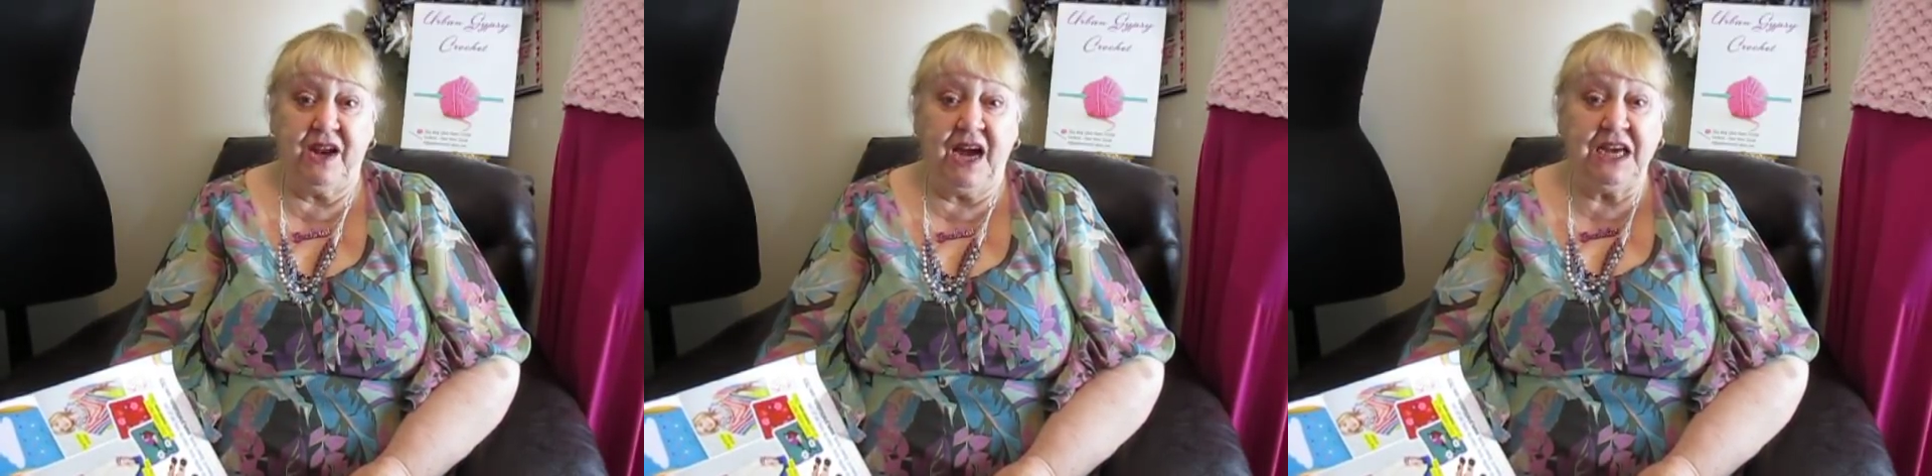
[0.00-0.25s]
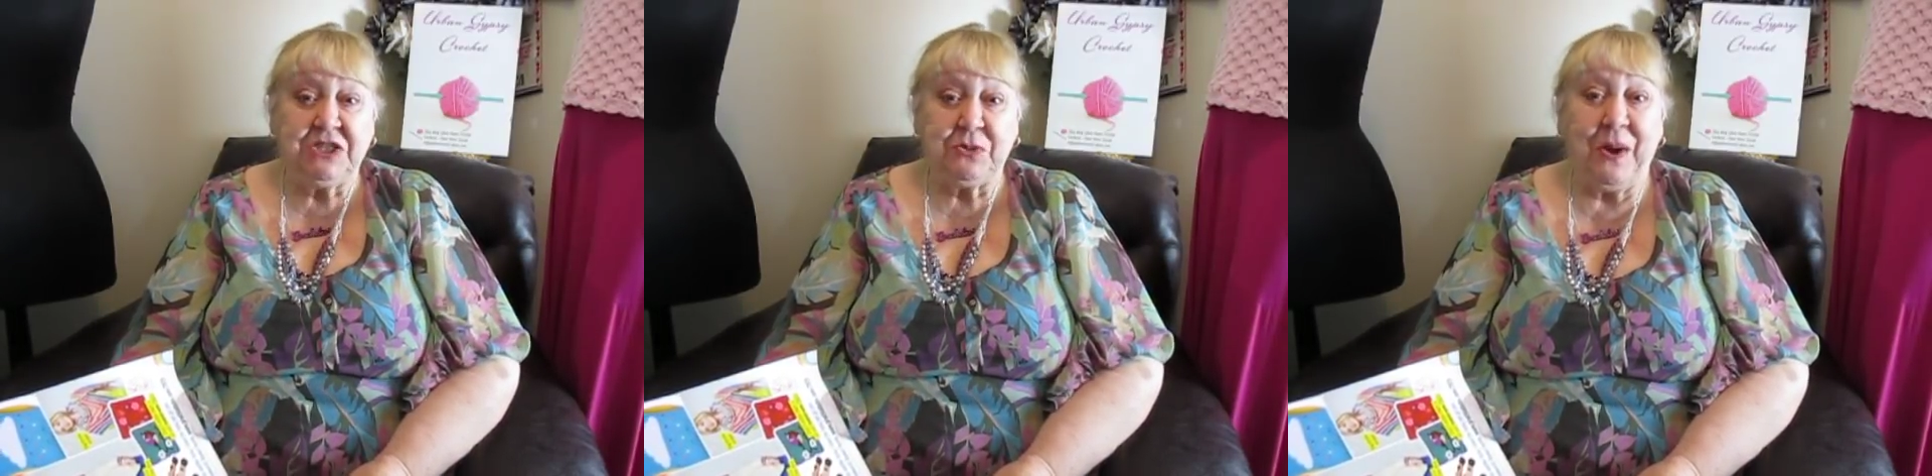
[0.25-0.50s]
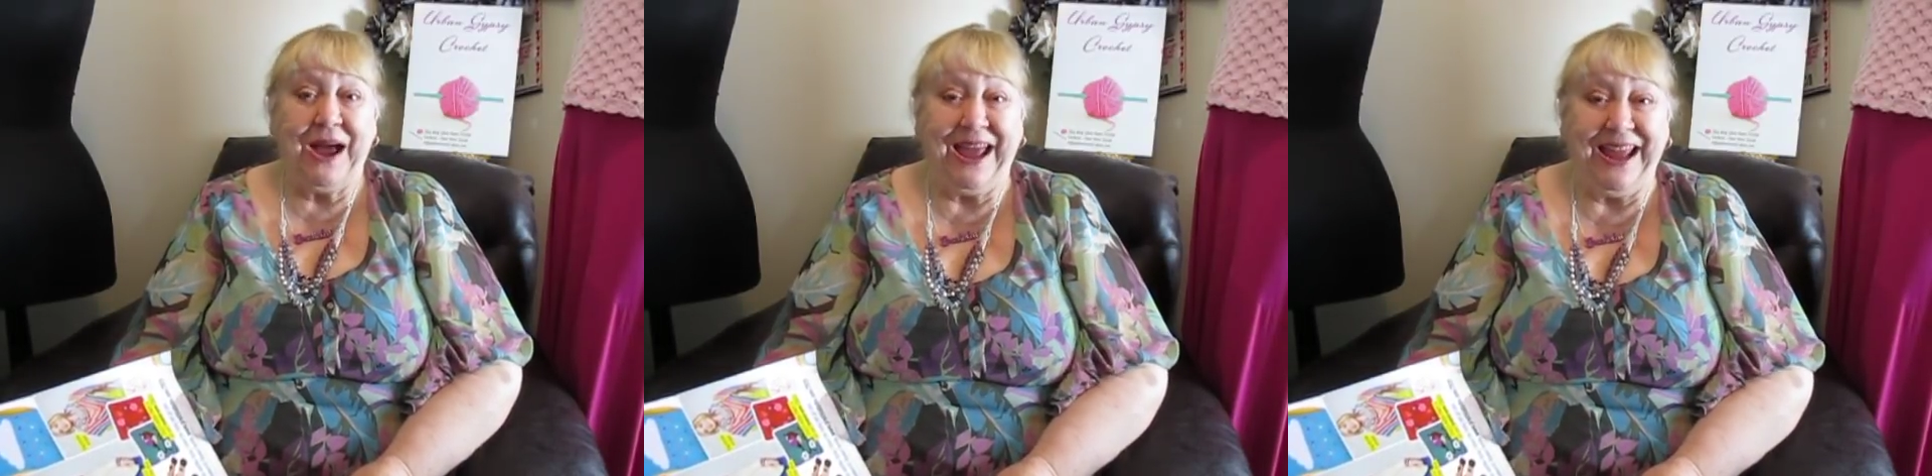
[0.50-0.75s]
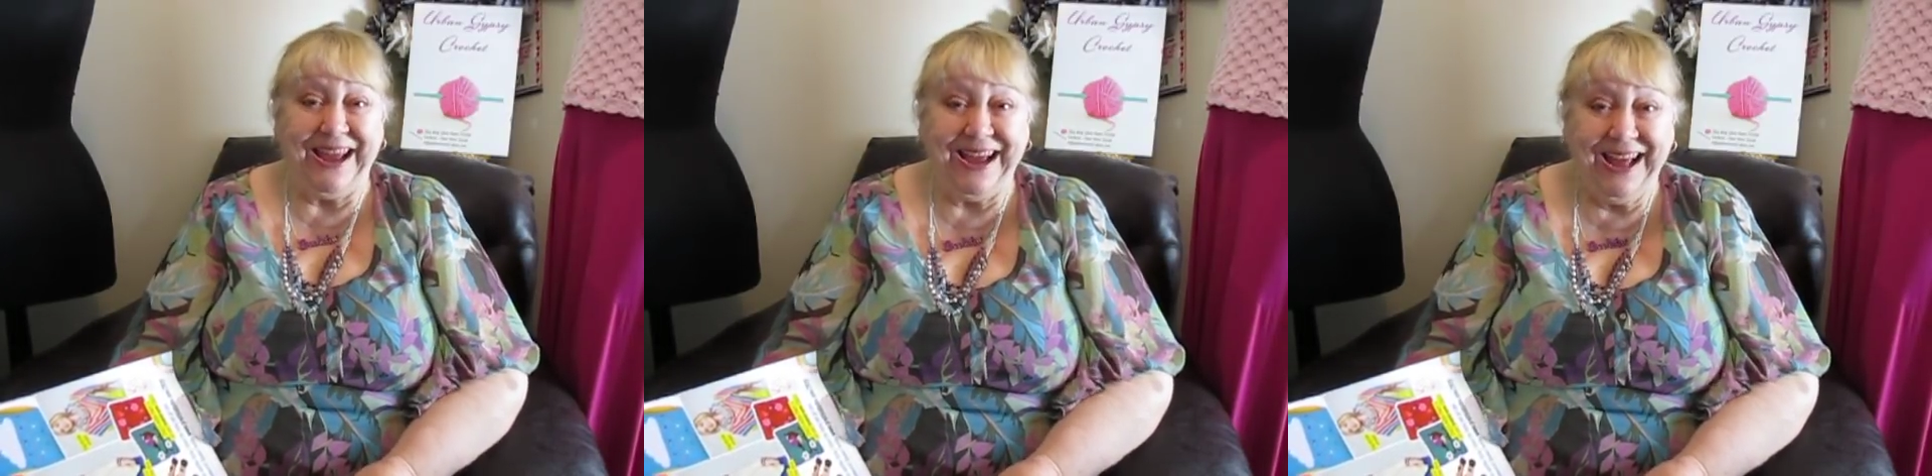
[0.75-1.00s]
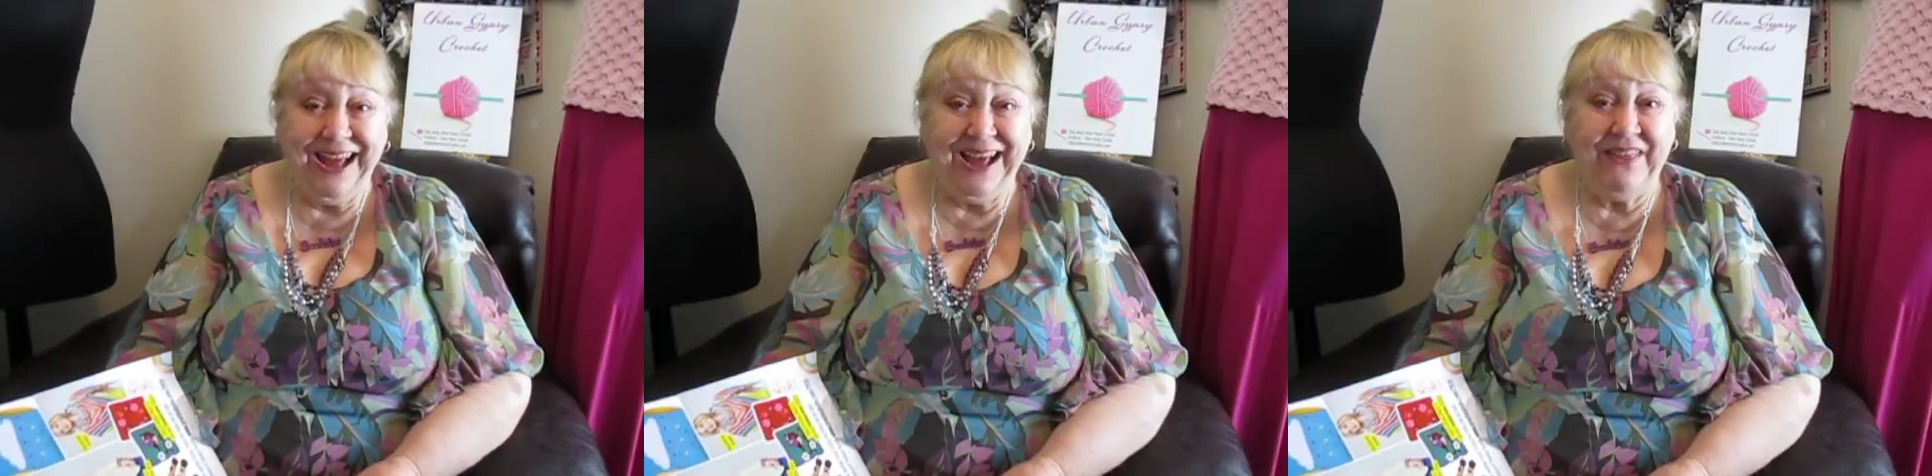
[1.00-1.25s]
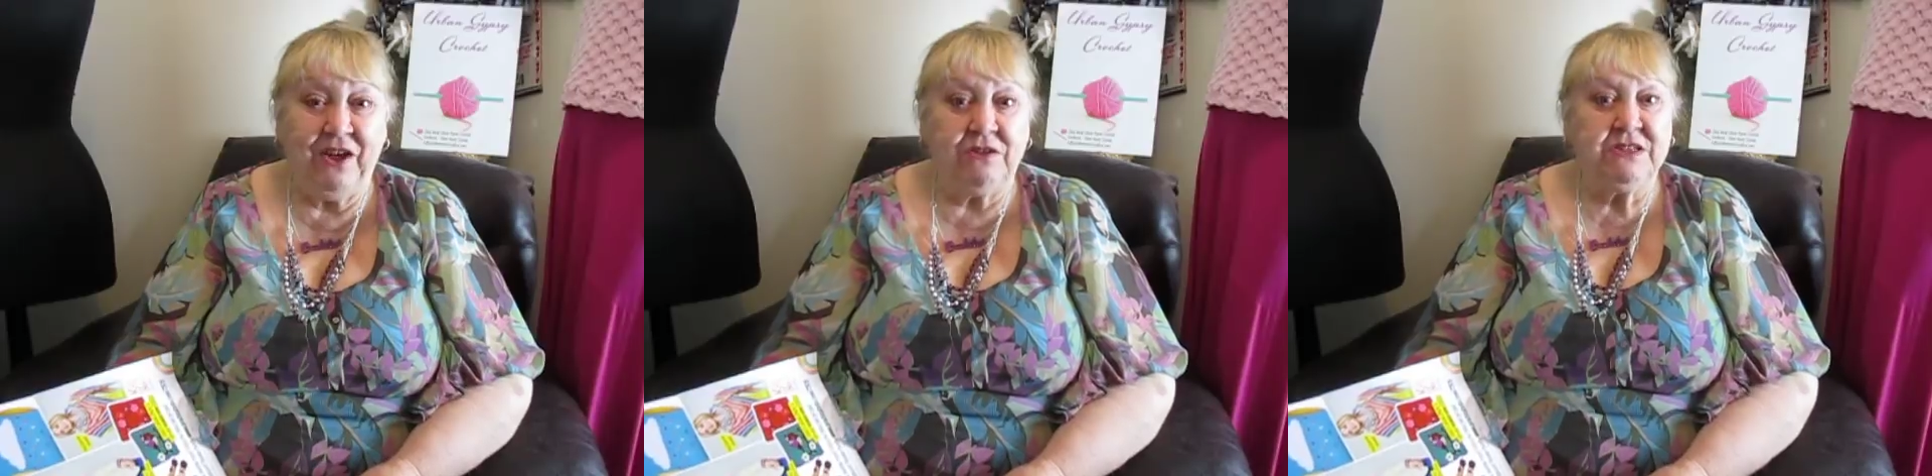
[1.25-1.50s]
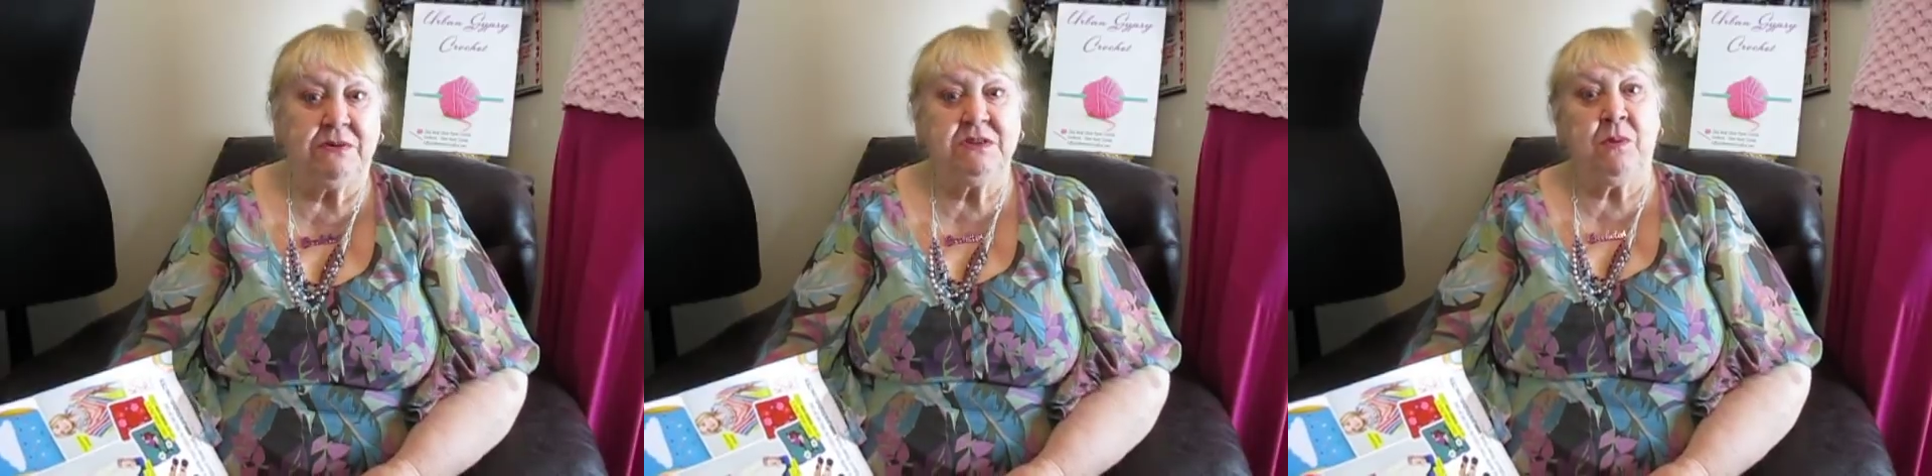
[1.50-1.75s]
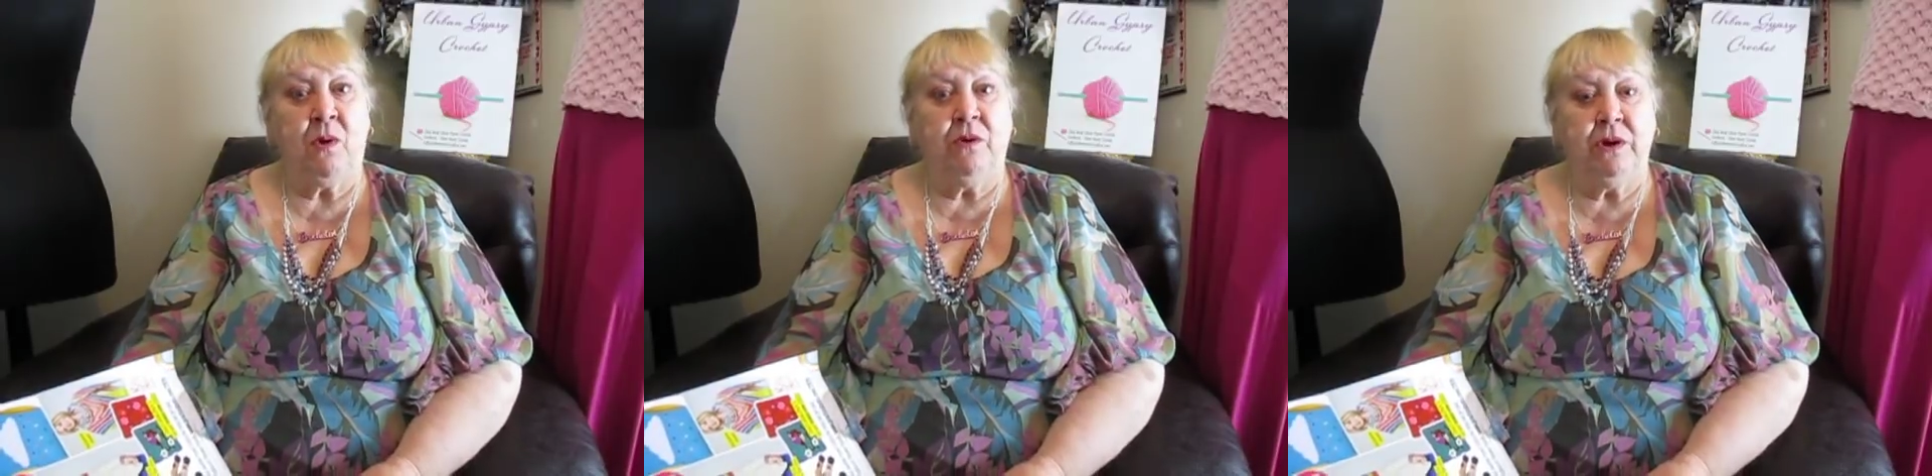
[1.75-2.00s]
nice way. not so I was
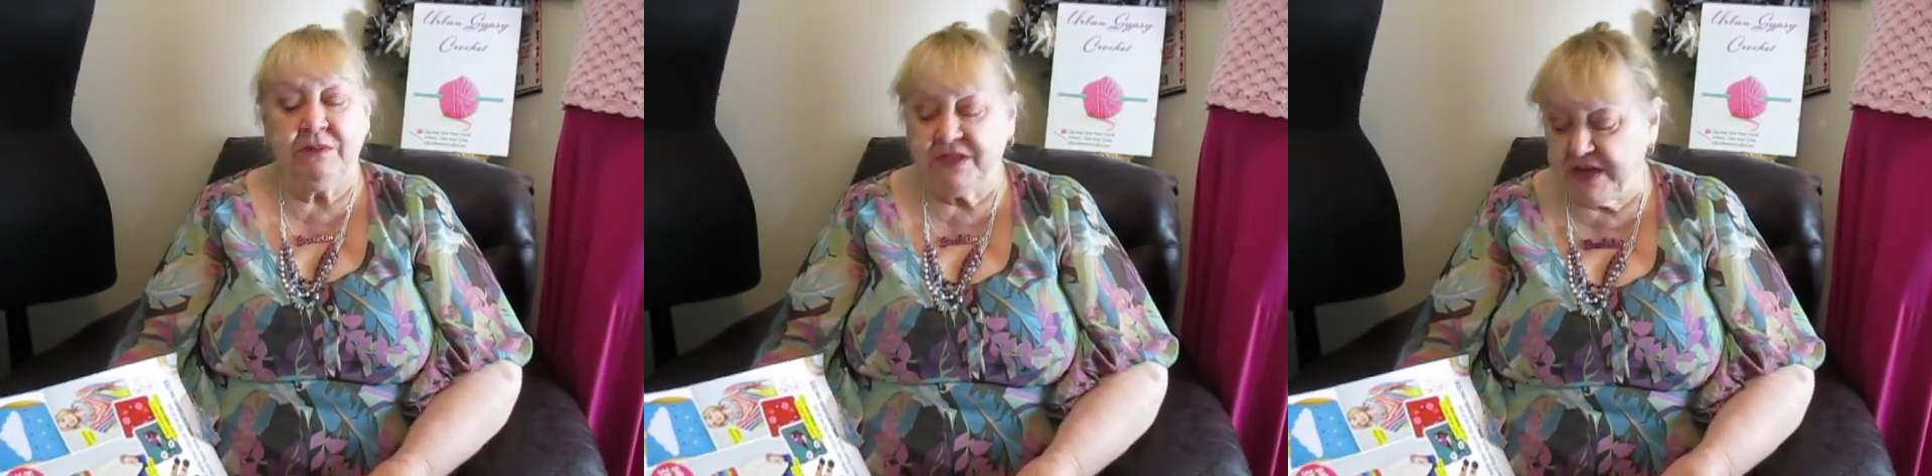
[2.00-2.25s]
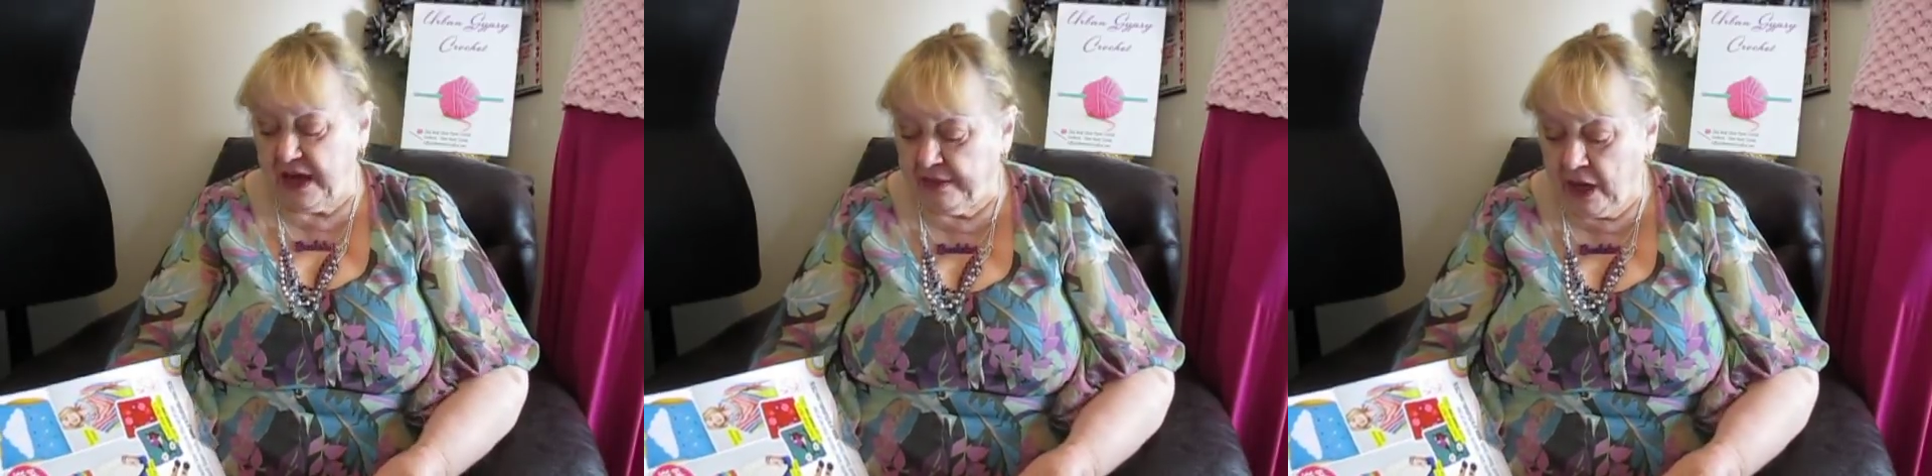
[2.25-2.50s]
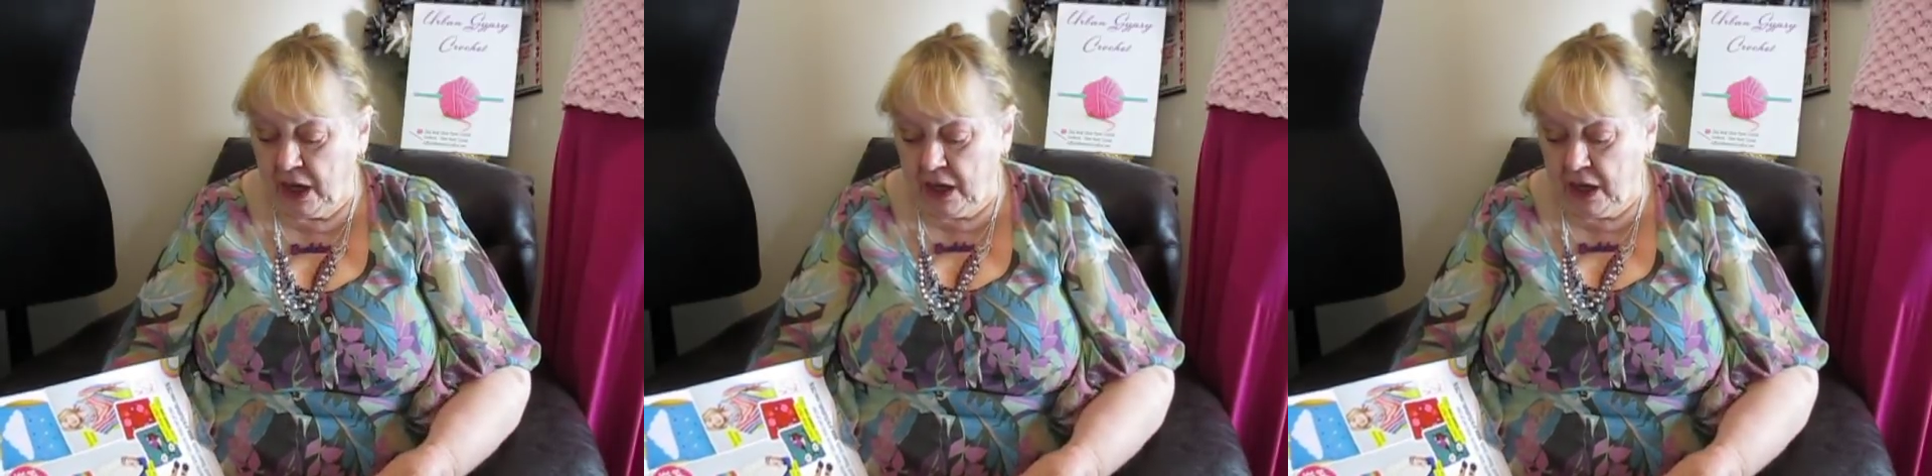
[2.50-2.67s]
boring them to death.